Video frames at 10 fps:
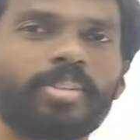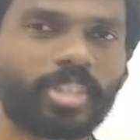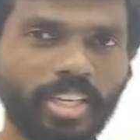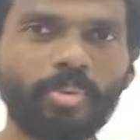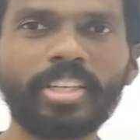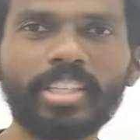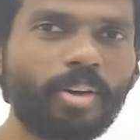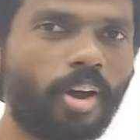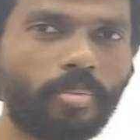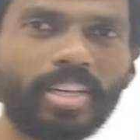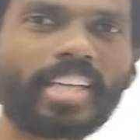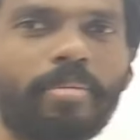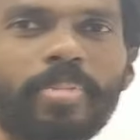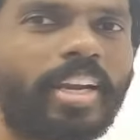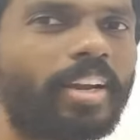So T1 is the normal
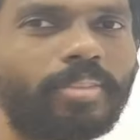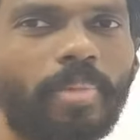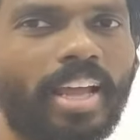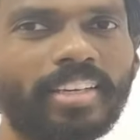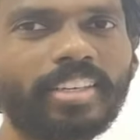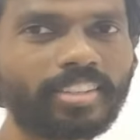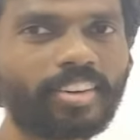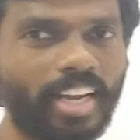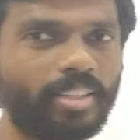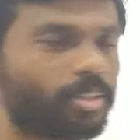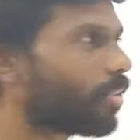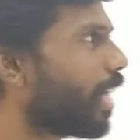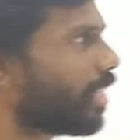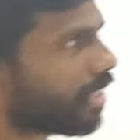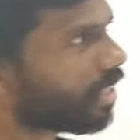time period of the planet Earth, right? So
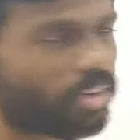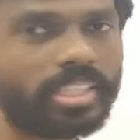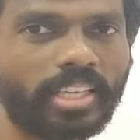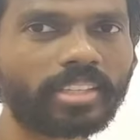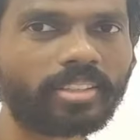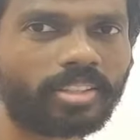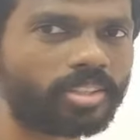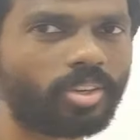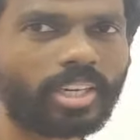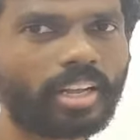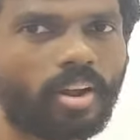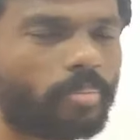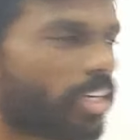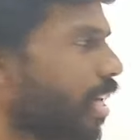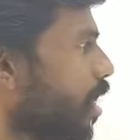that is in the first case, so circular
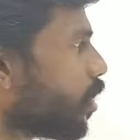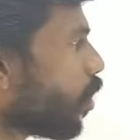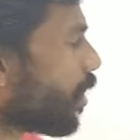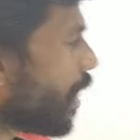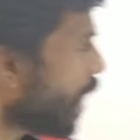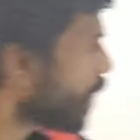orbit. So that